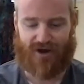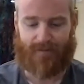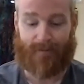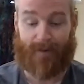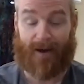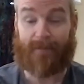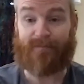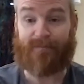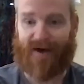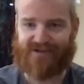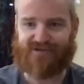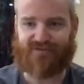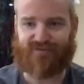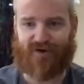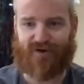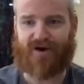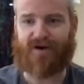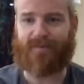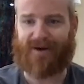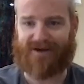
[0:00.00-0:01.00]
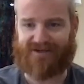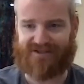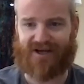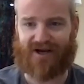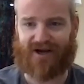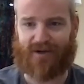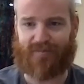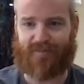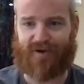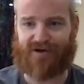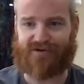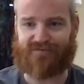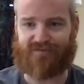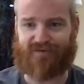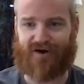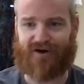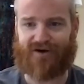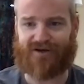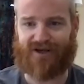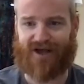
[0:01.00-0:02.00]
My best friend and my second best
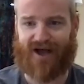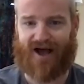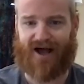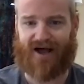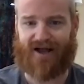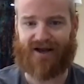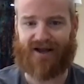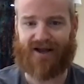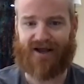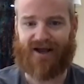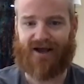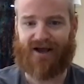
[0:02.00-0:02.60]
friend got